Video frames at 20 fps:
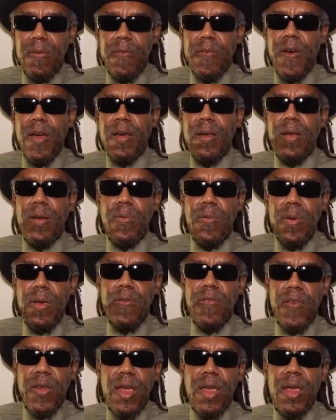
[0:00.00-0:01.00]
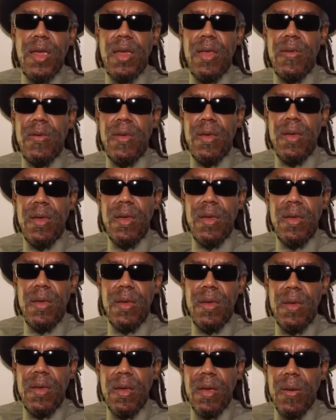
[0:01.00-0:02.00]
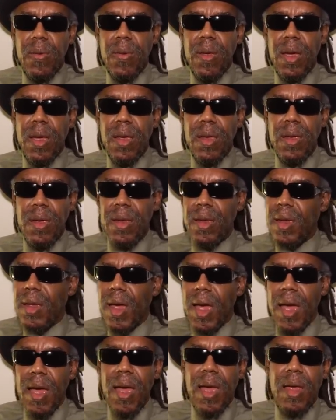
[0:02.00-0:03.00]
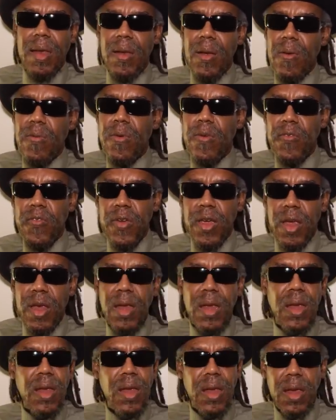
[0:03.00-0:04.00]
Fuck the revenge. Okay? Ah, no revenge.